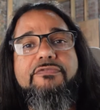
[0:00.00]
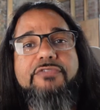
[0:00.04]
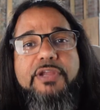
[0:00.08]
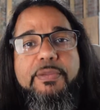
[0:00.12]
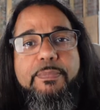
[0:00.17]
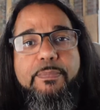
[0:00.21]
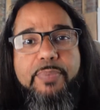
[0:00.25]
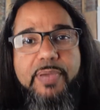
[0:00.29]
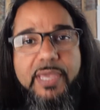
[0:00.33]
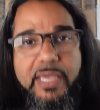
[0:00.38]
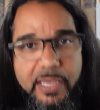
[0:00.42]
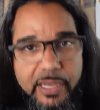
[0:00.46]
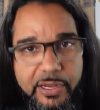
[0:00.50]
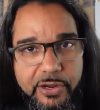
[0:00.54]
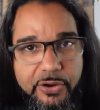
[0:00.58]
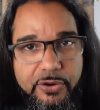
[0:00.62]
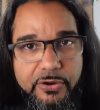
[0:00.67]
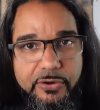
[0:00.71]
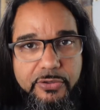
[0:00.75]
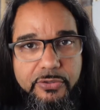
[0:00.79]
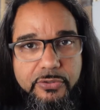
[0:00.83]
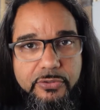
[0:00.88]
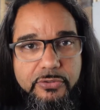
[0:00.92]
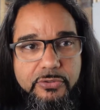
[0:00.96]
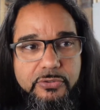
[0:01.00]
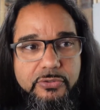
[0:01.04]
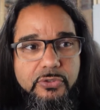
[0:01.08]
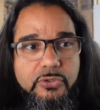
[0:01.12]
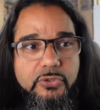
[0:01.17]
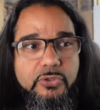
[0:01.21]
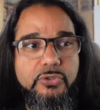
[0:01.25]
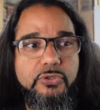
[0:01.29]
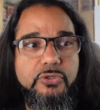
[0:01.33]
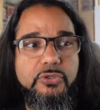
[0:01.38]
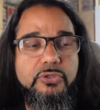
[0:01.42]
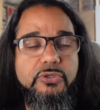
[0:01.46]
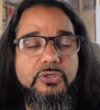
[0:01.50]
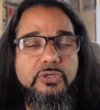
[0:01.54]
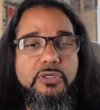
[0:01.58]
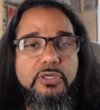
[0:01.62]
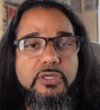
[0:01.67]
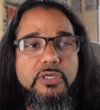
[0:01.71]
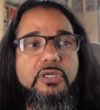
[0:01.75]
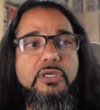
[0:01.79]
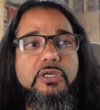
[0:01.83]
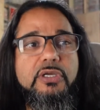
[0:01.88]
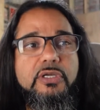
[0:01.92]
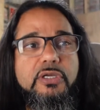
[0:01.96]
repair or
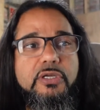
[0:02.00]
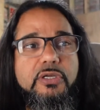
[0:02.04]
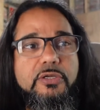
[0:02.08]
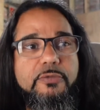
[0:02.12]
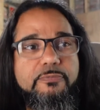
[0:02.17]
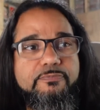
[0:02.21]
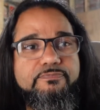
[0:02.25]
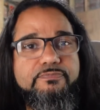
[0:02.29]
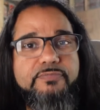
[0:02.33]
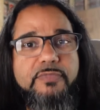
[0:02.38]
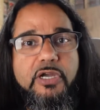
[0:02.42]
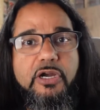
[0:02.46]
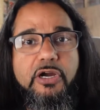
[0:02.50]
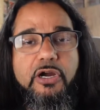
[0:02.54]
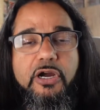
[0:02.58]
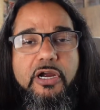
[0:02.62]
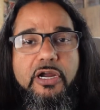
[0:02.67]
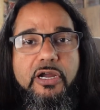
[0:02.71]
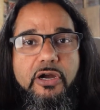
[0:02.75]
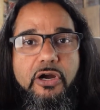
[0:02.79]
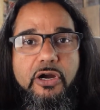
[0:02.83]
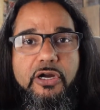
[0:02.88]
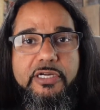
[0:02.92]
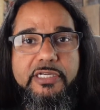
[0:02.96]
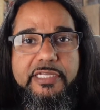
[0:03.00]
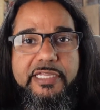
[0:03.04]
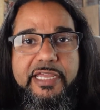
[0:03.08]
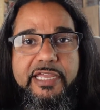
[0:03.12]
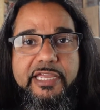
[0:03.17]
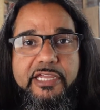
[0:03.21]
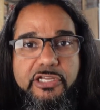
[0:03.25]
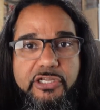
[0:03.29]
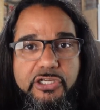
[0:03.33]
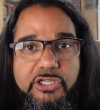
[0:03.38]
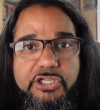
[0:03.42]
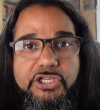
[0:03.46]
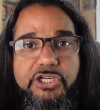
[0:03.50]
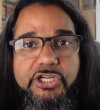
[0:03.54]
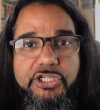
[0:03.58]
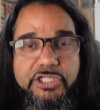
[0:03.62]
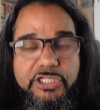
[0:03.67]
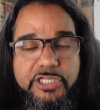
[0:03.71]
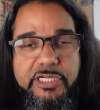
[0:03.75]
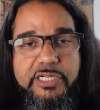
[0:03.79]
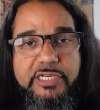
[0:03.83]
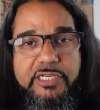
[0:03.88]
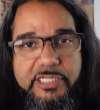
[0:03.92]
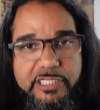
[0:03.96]
are they in good
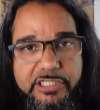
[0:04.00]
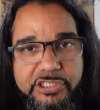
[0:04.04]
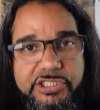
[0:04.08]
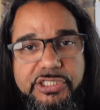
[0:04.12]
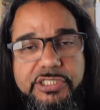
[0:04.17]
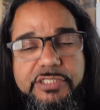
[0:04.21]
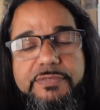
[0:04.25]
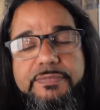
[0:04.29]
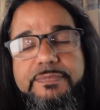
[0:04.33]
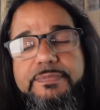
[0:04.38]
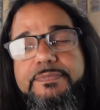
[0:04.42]
condition?